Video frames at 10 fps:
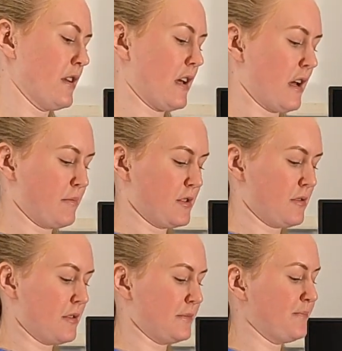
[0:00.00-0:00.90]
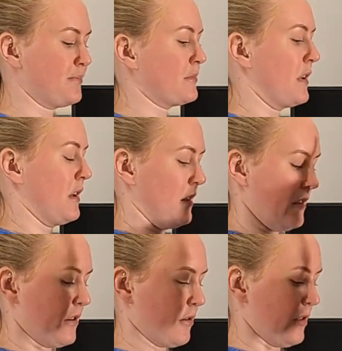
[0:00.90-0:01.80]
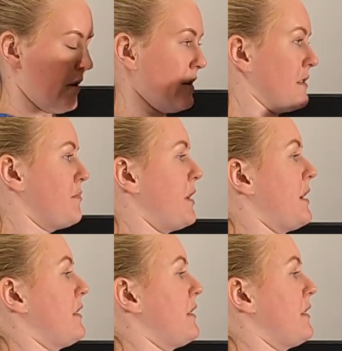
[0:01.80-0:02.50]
the caps on. Our line is